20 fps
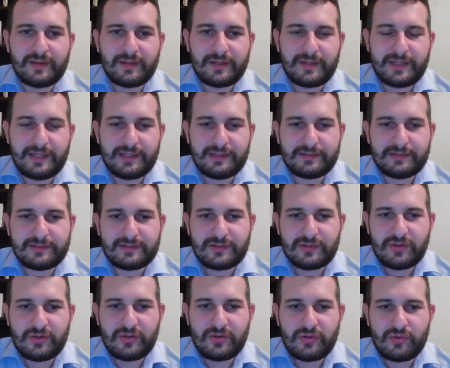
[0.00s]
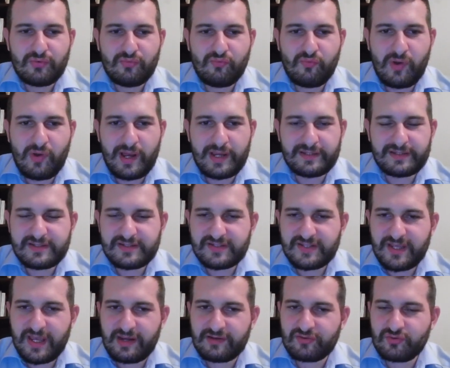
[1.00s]
And white
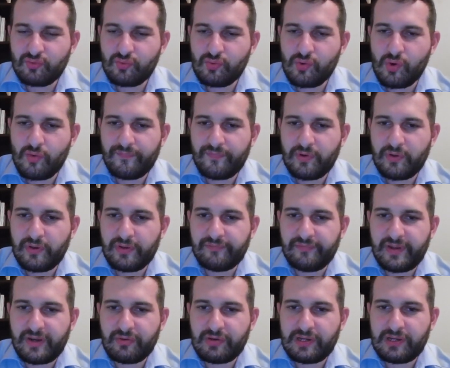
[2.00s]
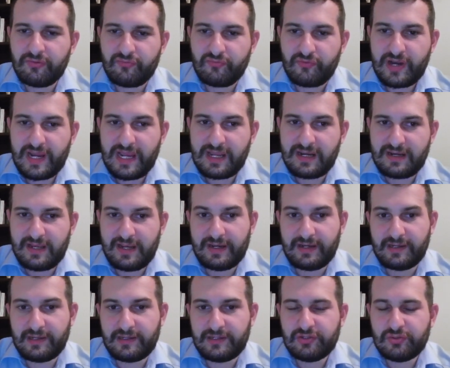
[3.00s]
decided to go for a very rare
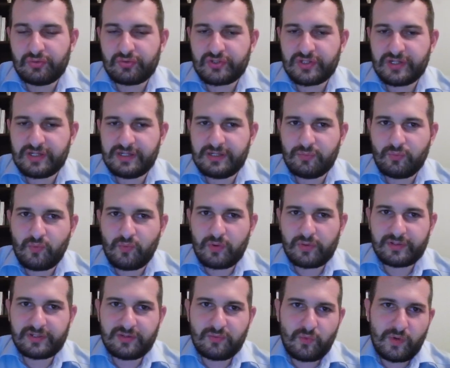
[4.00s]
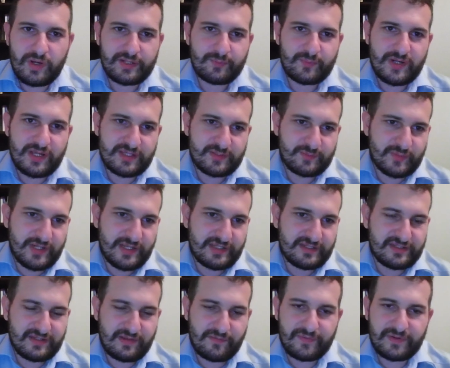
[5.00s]
line. Usually the white players play
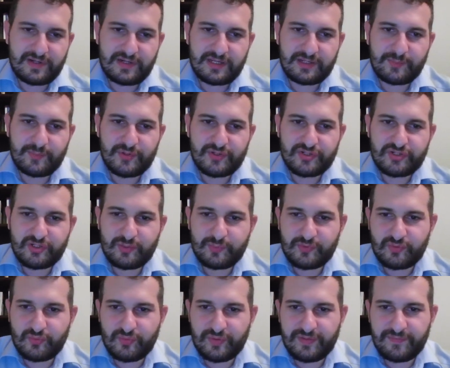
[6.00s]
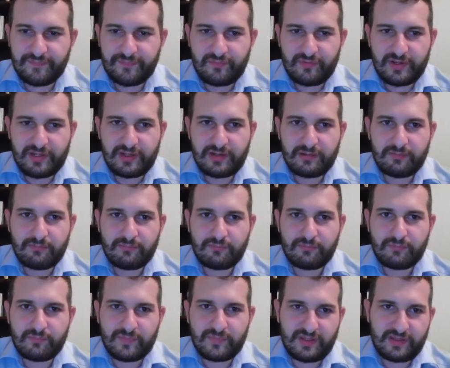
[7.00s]
something like bishop to e3,
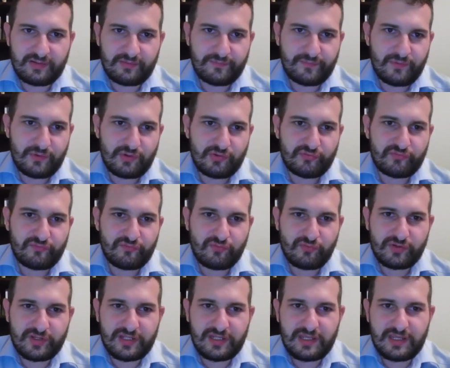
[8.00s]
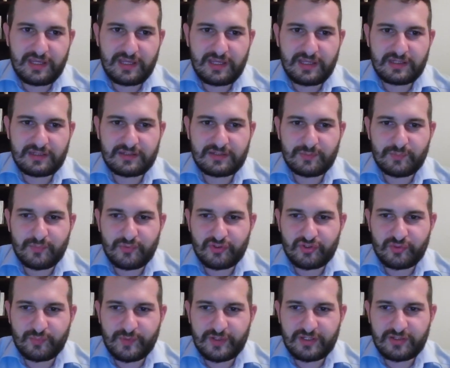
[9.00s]
then follows rook e8,
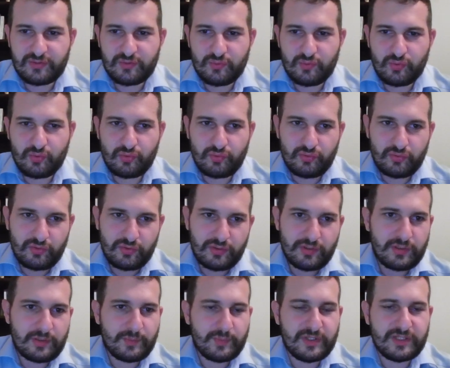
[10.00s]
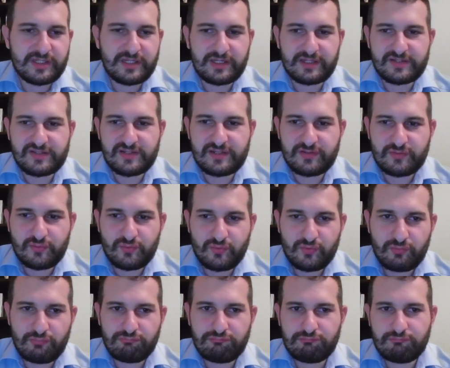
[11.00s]
bishop e2, b takes
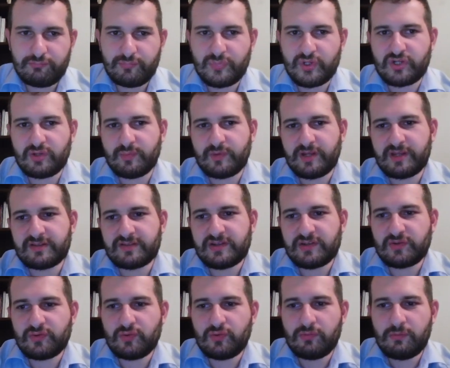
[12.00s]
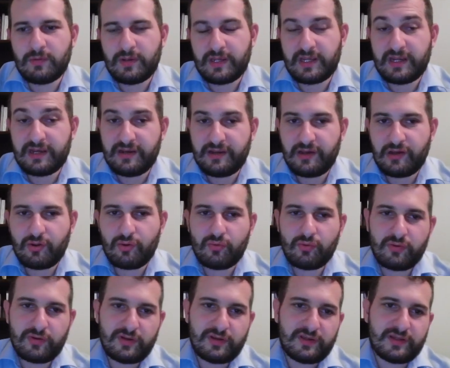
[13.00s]
c2, bishop takes c2, and
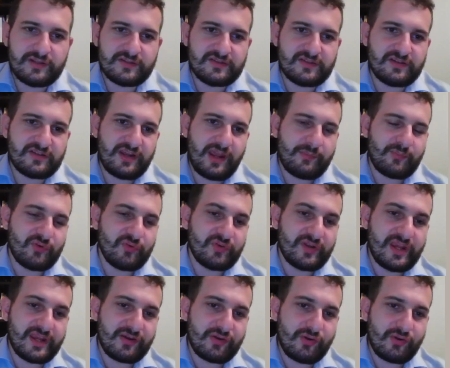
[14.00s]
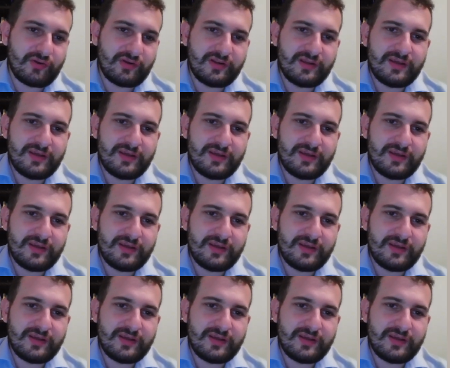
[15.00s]
now it's the time to take on